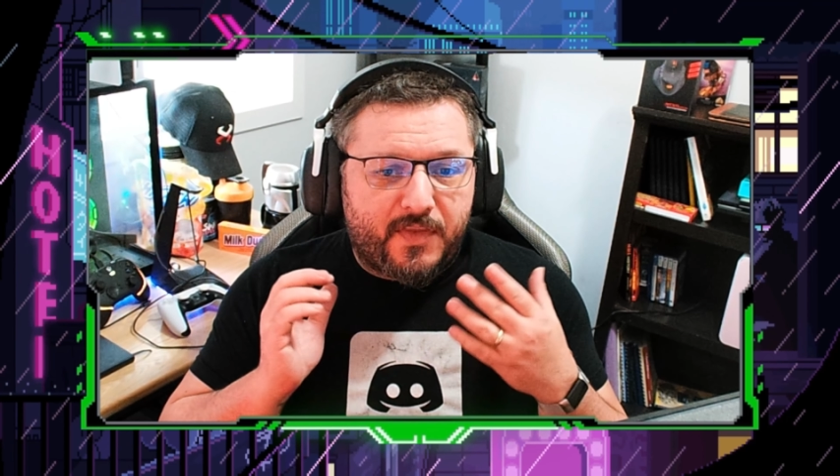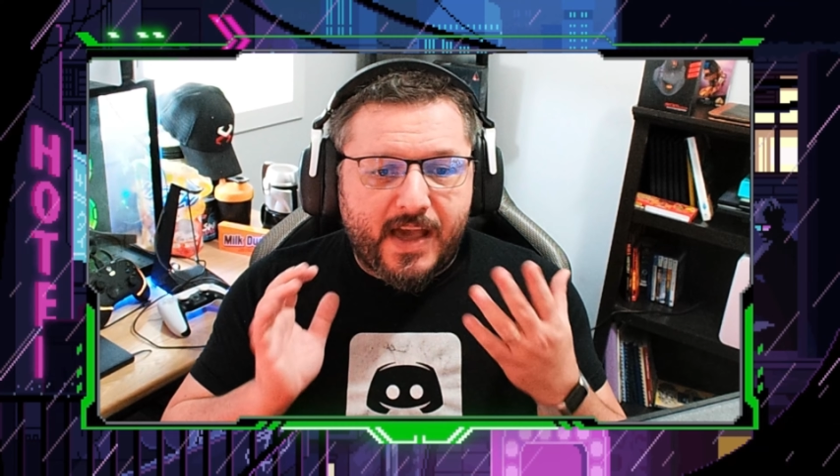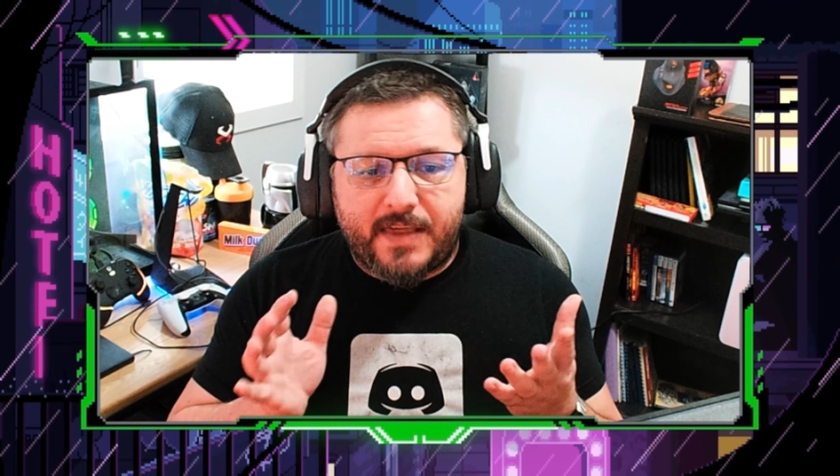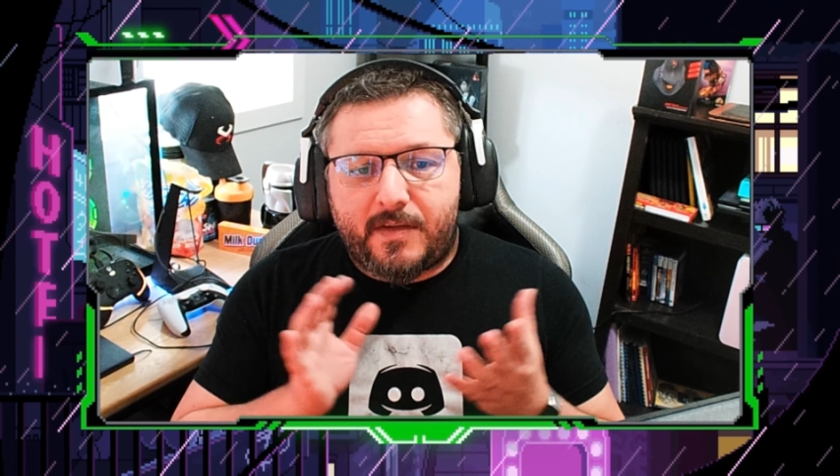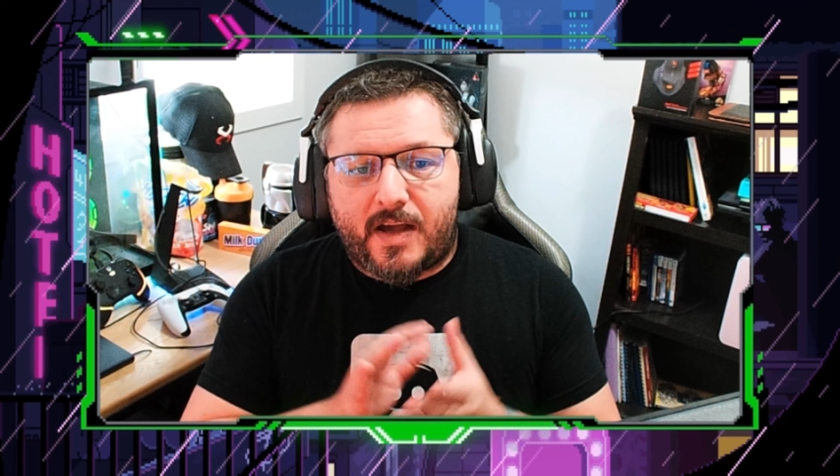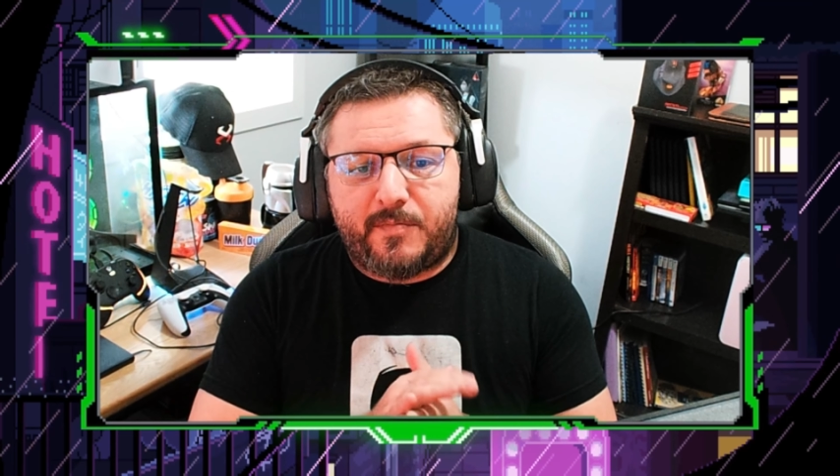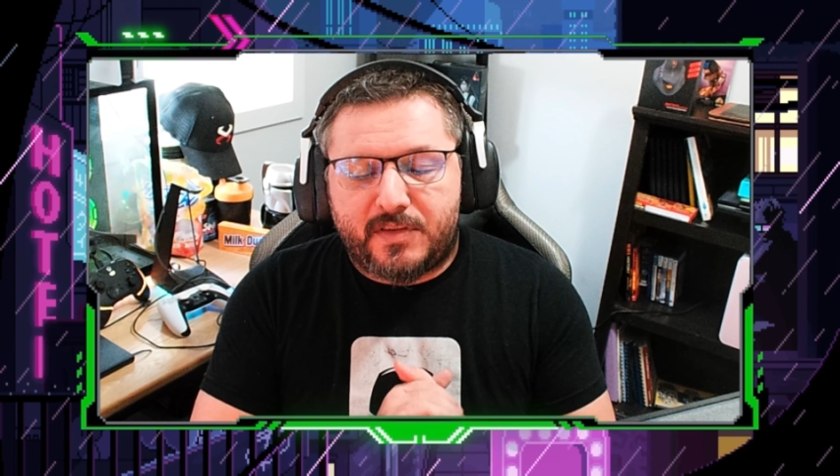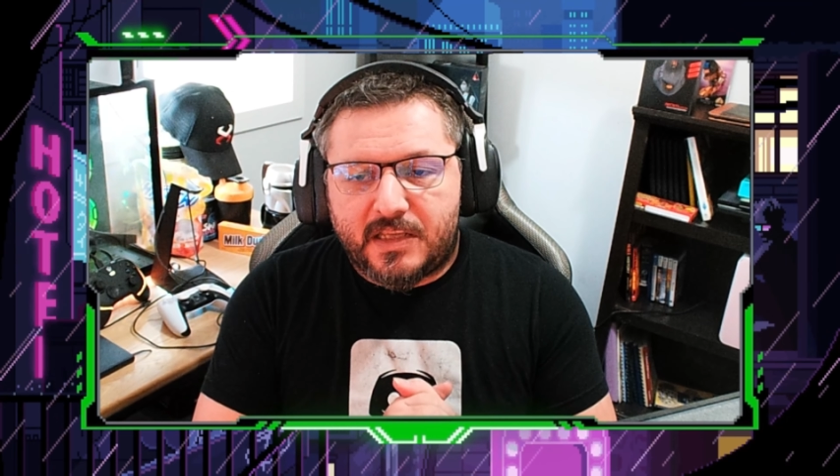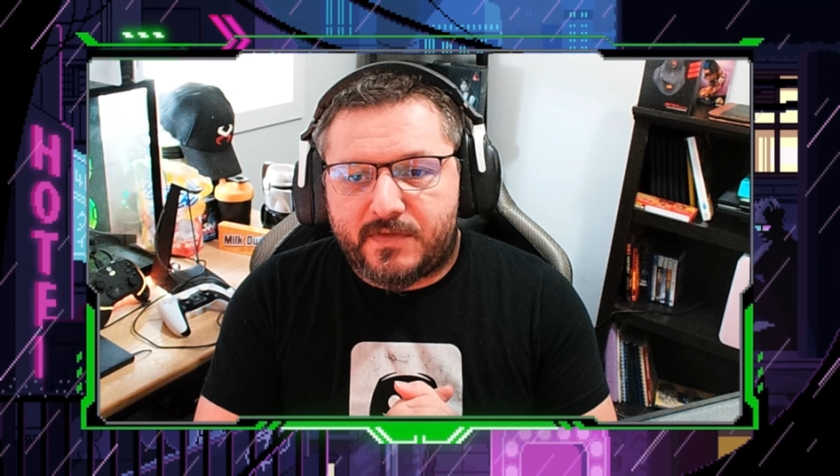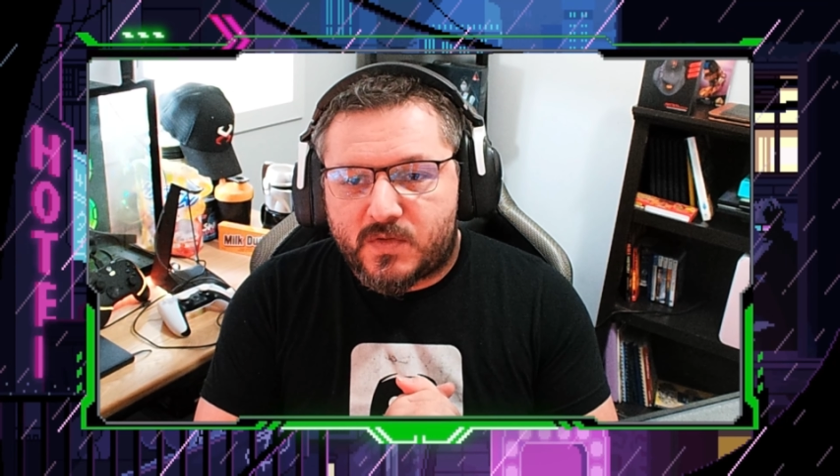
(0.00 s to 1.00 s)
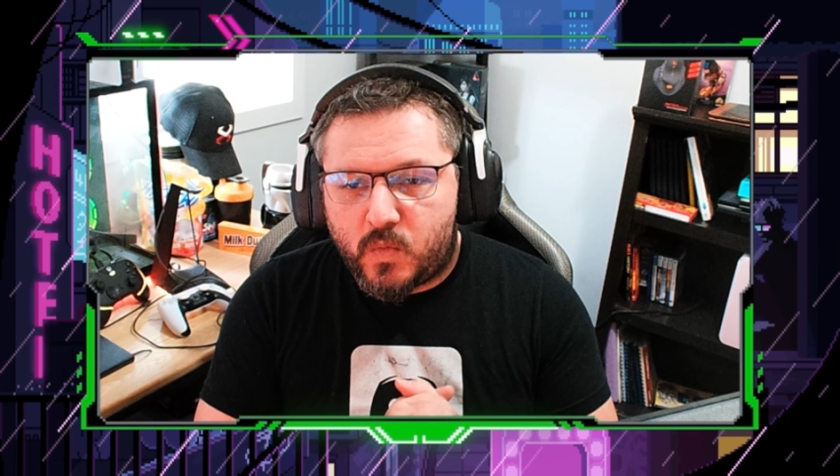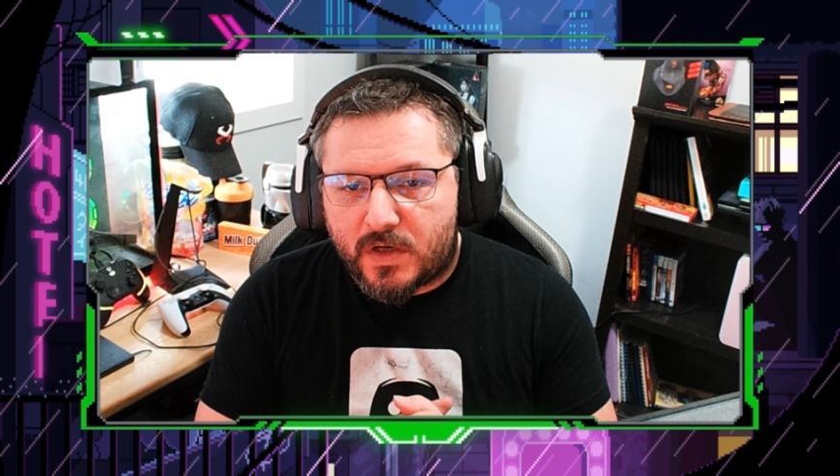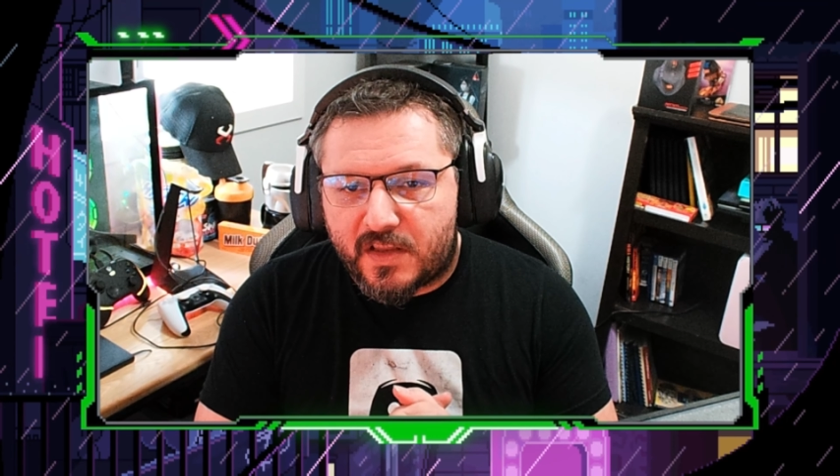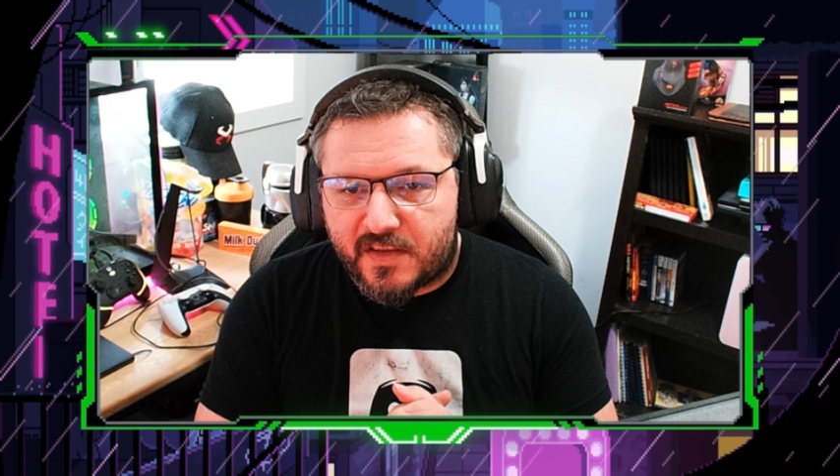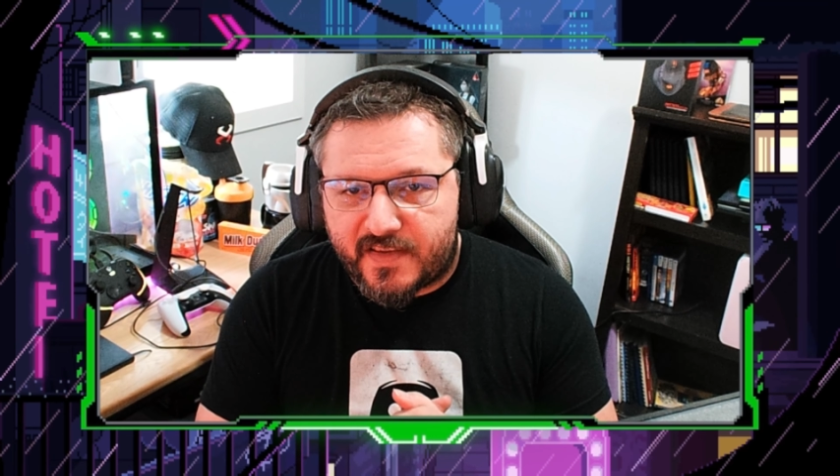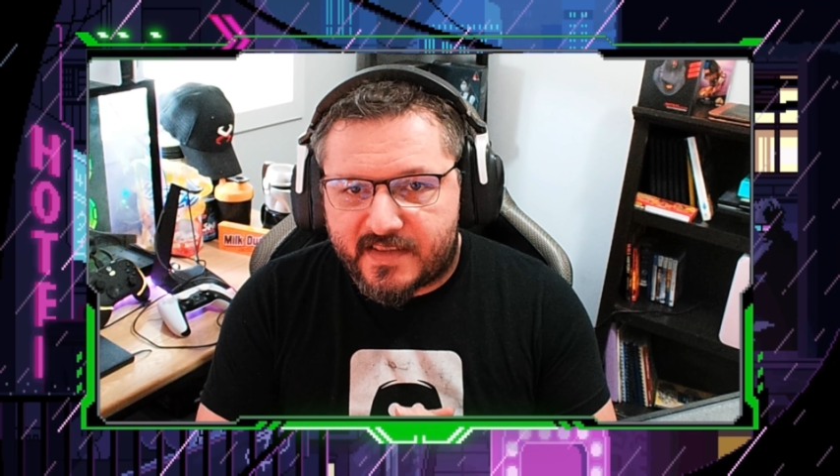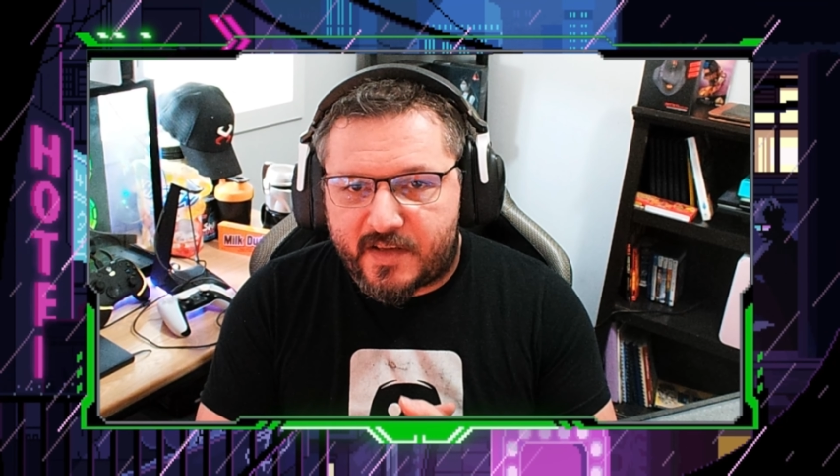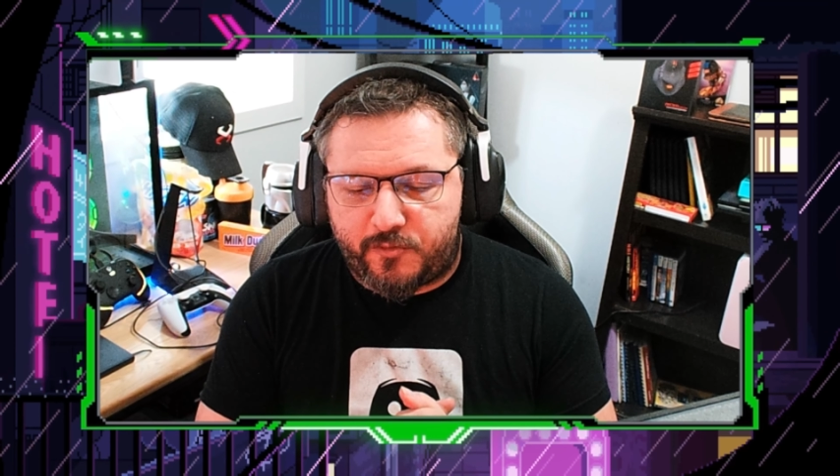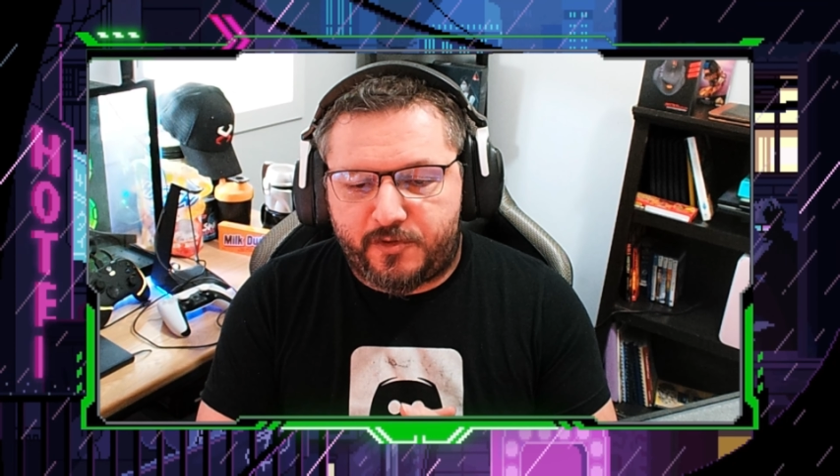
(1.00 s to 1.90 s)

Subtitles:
that, I believe, is one of the things that